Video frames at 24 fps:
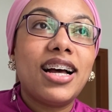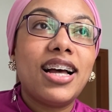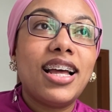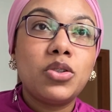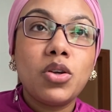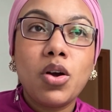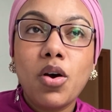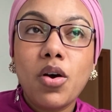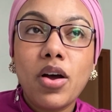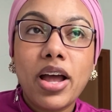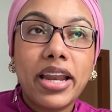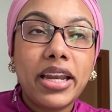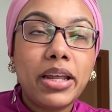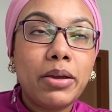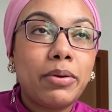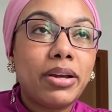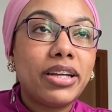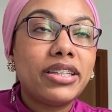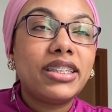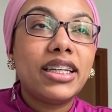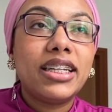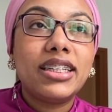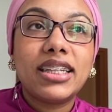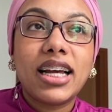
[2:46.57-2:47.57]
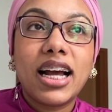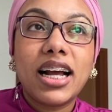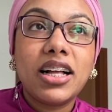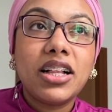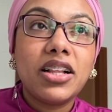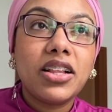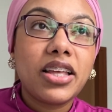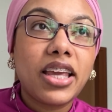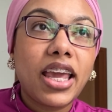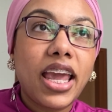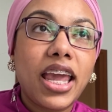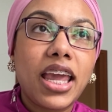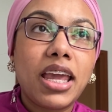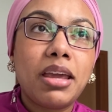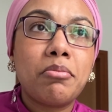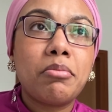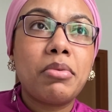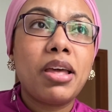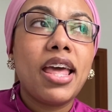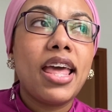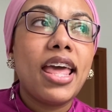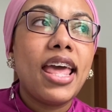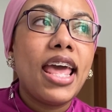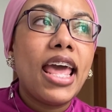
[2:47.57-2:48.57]
So anyways, his uncle
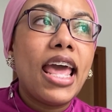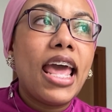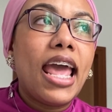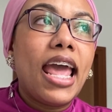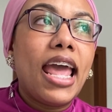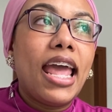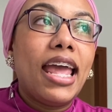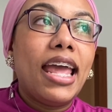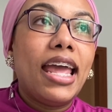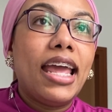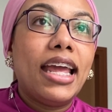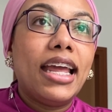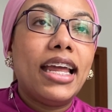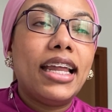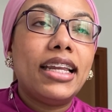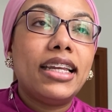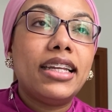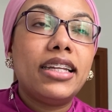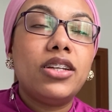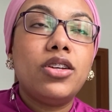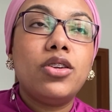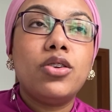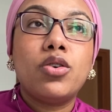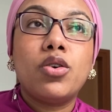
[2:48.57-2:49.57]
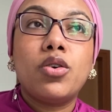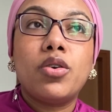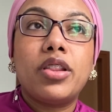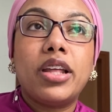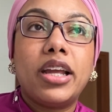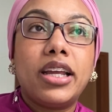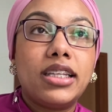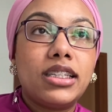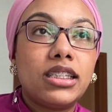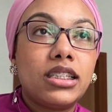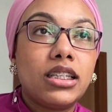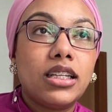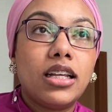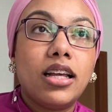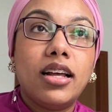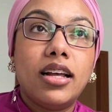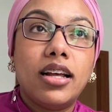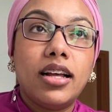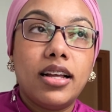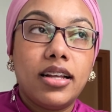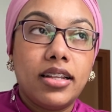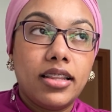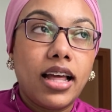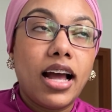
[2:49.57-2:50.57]
came, and,
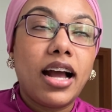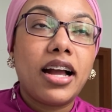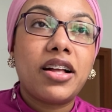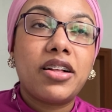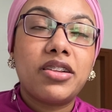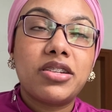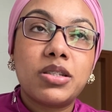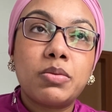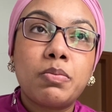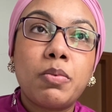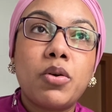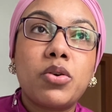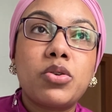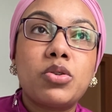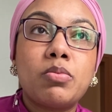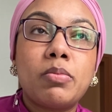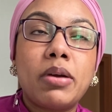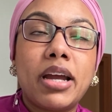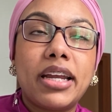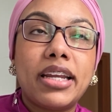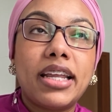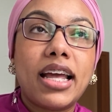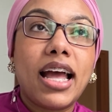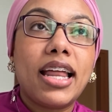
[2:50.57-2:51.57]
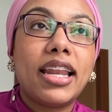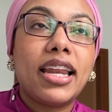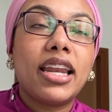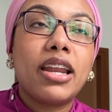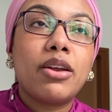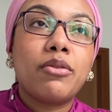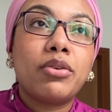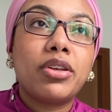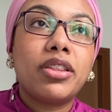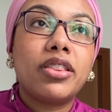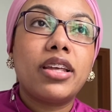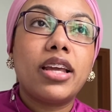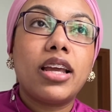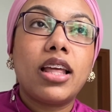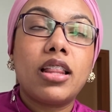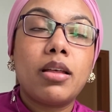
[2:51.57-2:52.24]
the uncle spoke to my dad and everything.